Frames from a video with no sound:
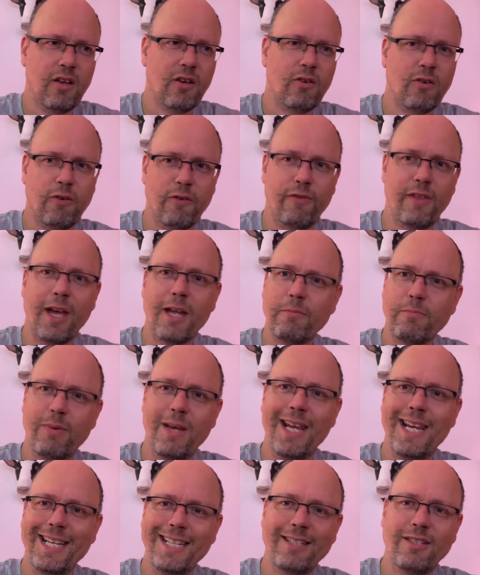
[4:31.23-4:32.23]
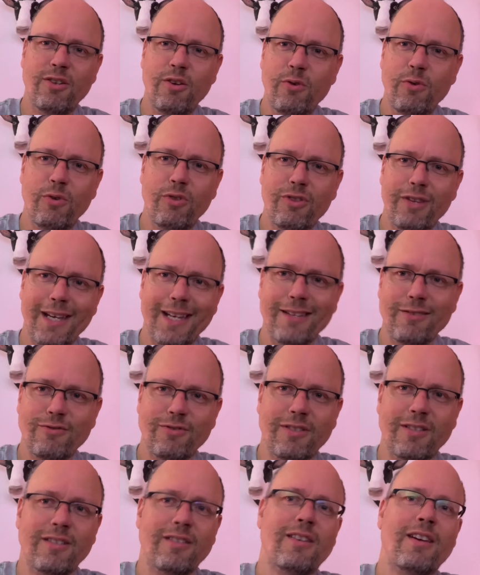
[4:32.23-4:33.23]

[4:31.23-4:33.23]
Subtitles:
of that P2000